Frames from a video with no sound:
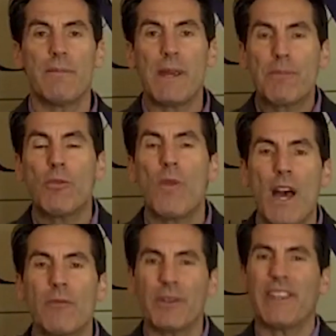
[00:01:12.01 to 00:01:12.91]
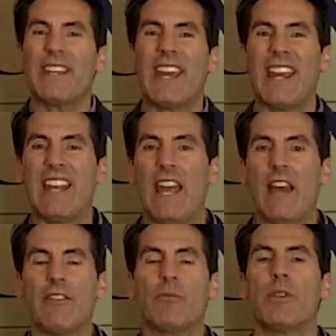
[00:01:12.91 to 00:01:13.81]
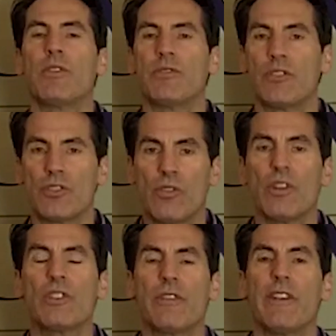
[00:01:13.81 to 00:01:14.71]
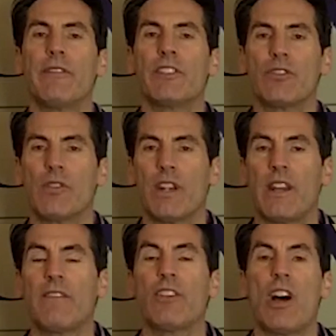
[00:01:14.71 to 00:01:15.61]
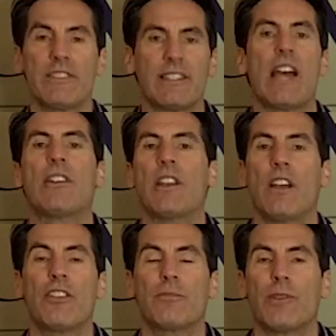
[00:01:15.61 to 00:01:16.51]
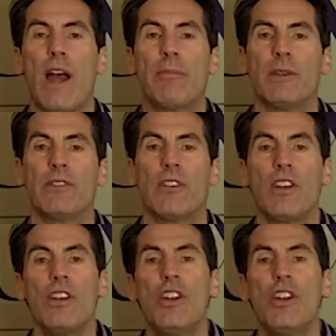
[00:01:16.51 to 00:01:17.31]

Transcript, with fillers: People want what they can have, and when there's a shortage of inventory and they've lost out on other properties,